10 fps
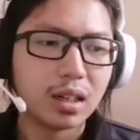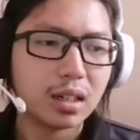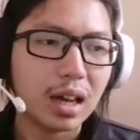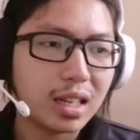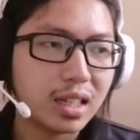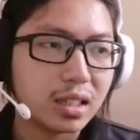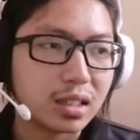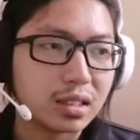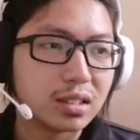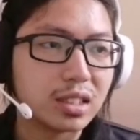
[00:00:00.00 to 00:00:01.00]
Ali,
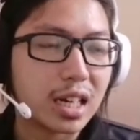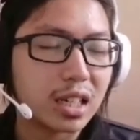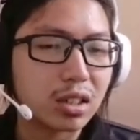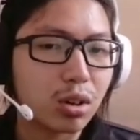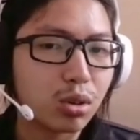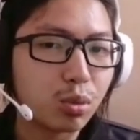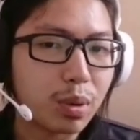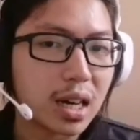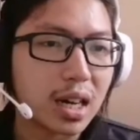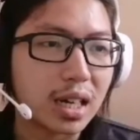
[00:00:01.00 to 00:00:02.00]
jangan kau
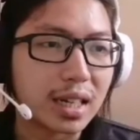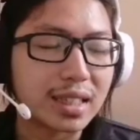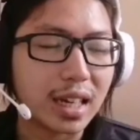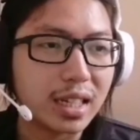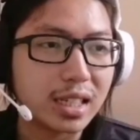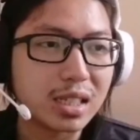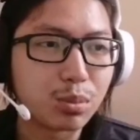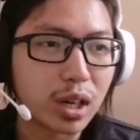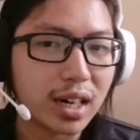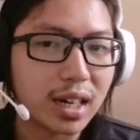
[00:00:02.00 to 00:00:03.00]
lupa angkat kain di
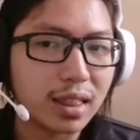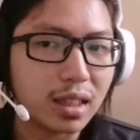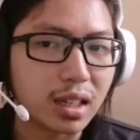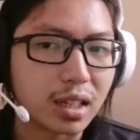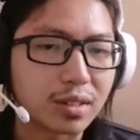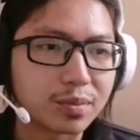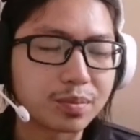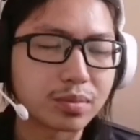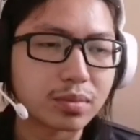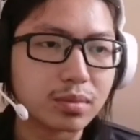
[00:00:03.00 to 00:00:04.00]
jemuran nanti.
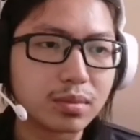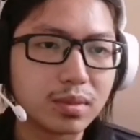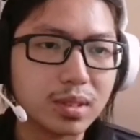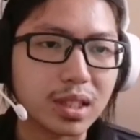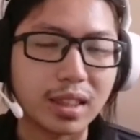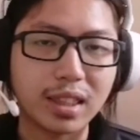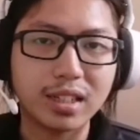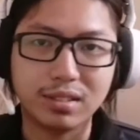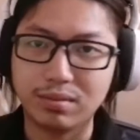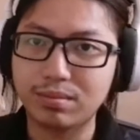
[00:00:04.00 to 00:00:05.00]
And
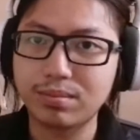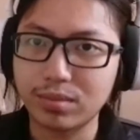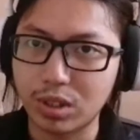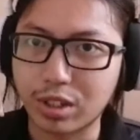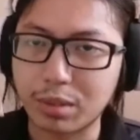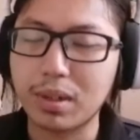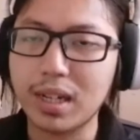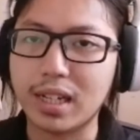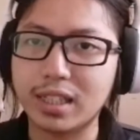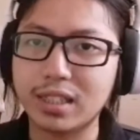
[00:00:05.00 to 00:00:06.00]
then your
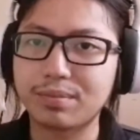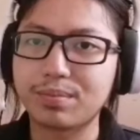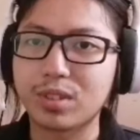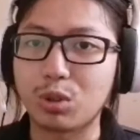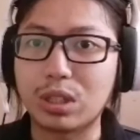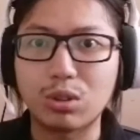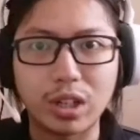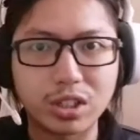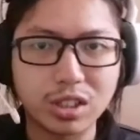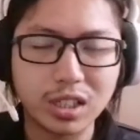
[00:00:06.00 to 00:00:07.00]
reply, you want to
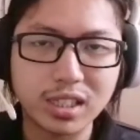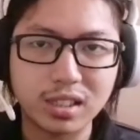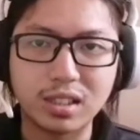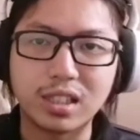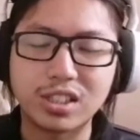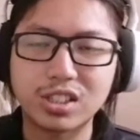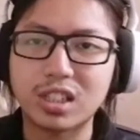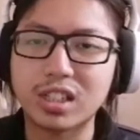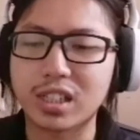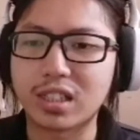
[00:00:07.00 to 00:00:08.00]
acknowledge the
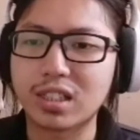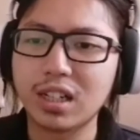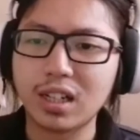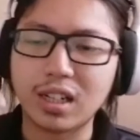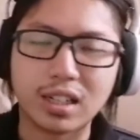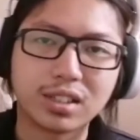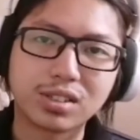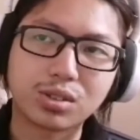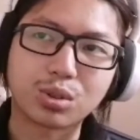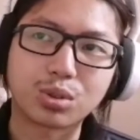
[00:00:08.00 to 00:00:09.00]
instruction.
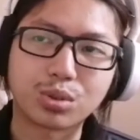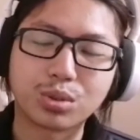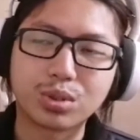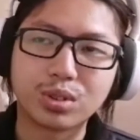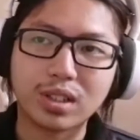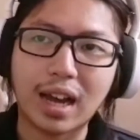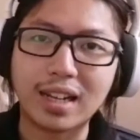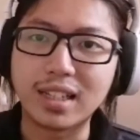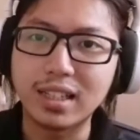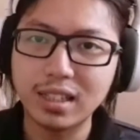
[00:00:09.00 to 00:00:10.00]
So
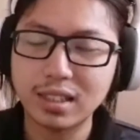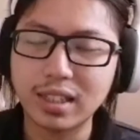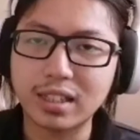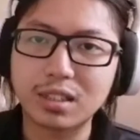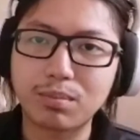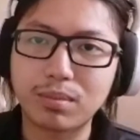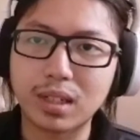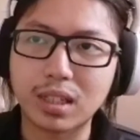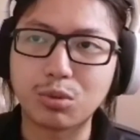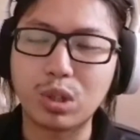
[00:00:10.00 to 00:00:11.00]
Ali
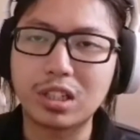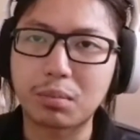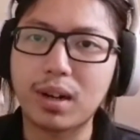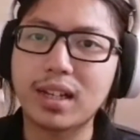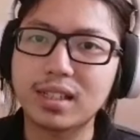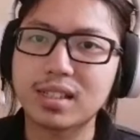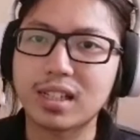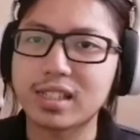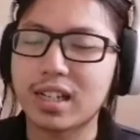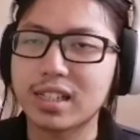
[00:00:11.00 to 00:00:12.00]
will reply
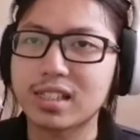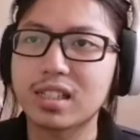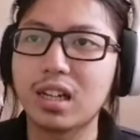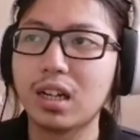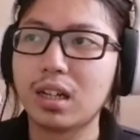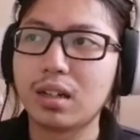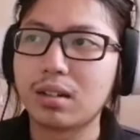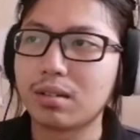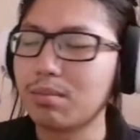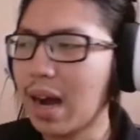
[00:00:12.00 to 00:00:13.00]
such as,
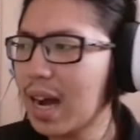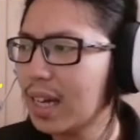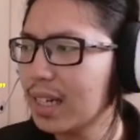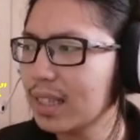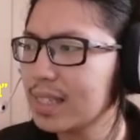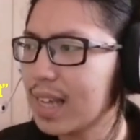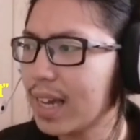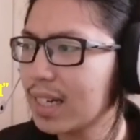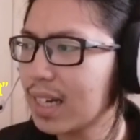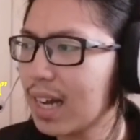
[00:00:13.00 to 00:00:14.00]
Bah, nanti
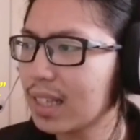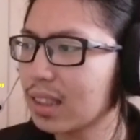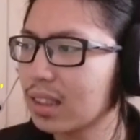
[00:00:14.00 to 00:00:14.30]
saya angkat.